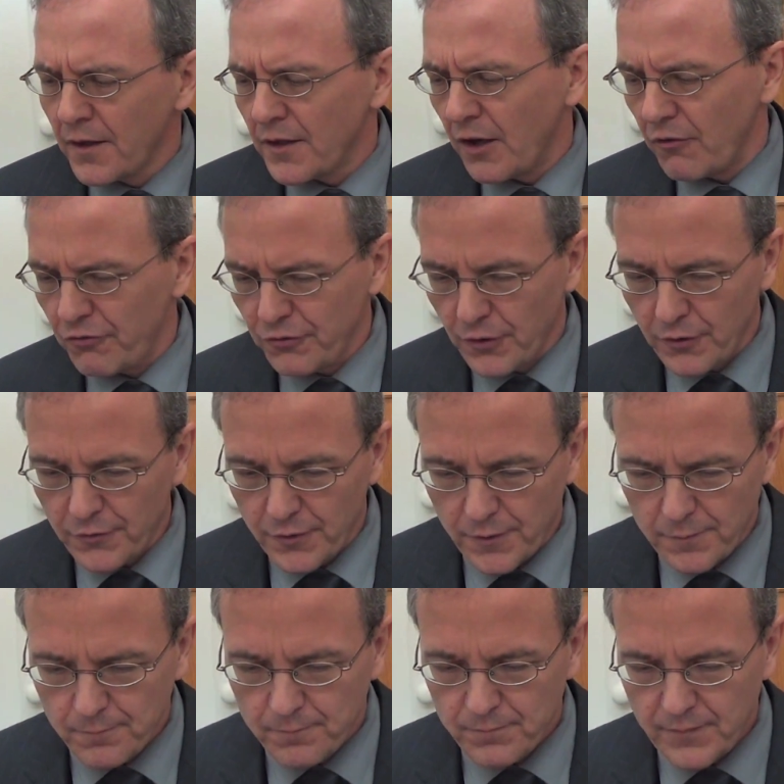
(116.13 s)
Now,
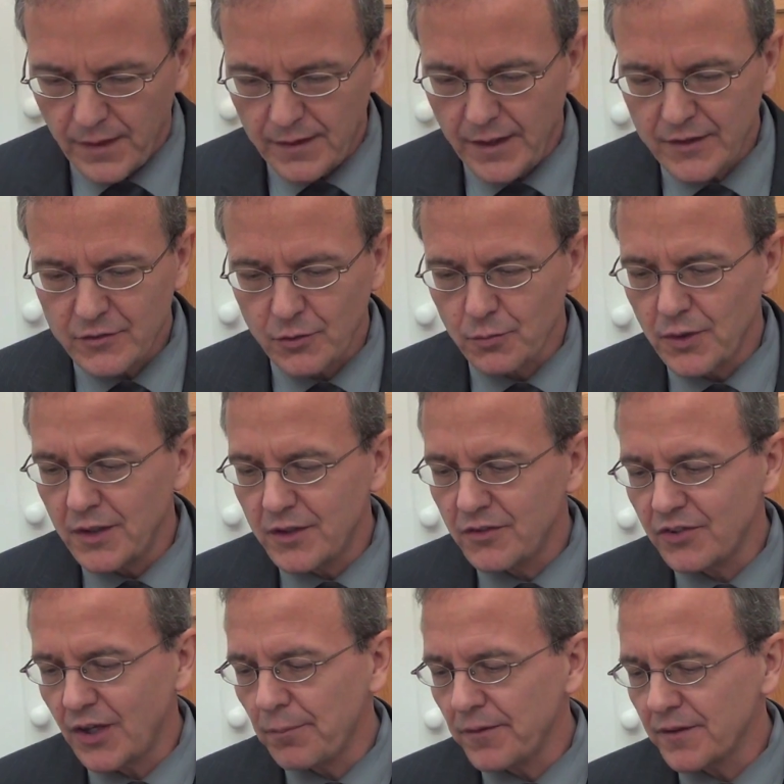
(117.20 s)
further, I'd like to read
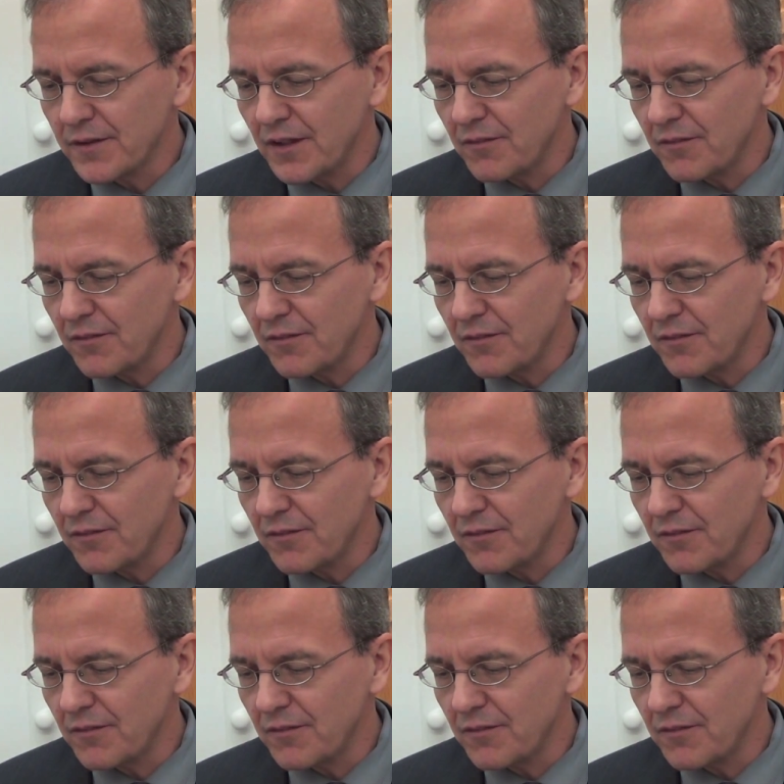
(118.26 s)
something